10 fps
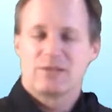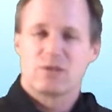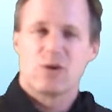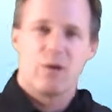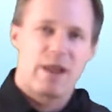
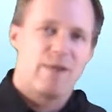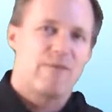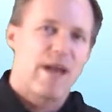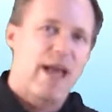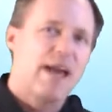So
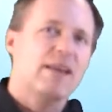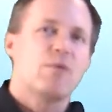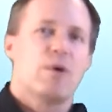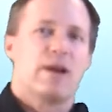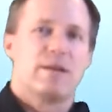if
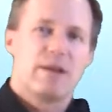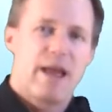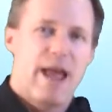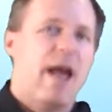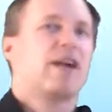anyone
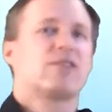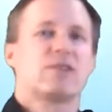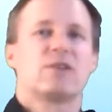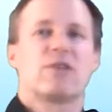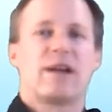
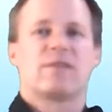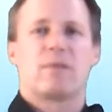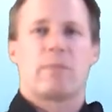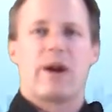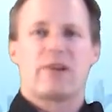actually tries
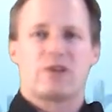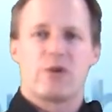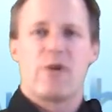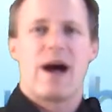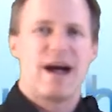to pressure
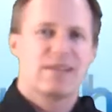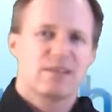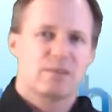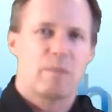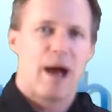you on
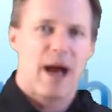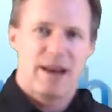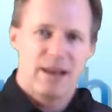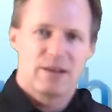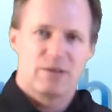the
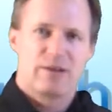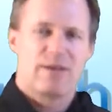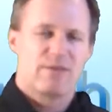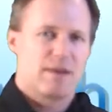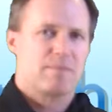spot to
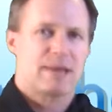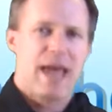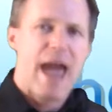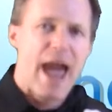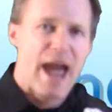give them
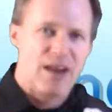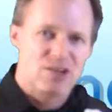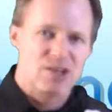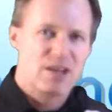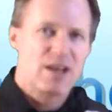
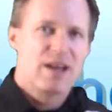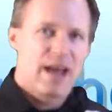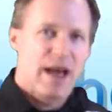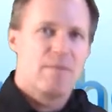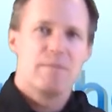cash
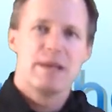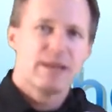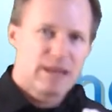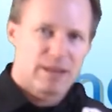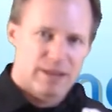
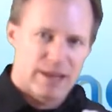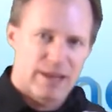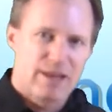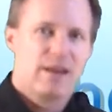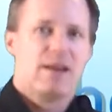
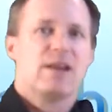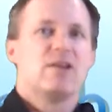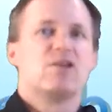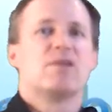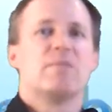immediately,
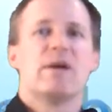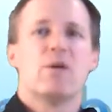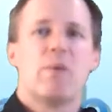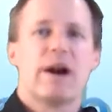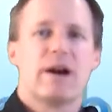you should be
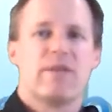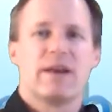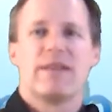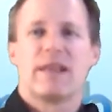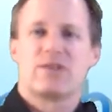aware of
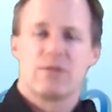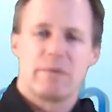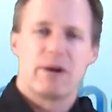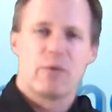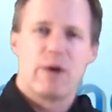it, and that should
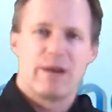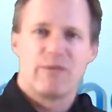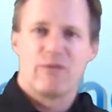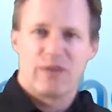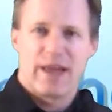be a
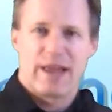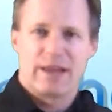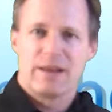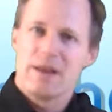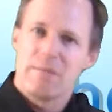red
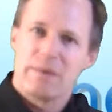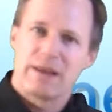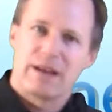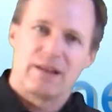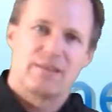flag,
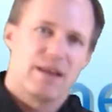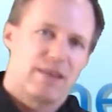because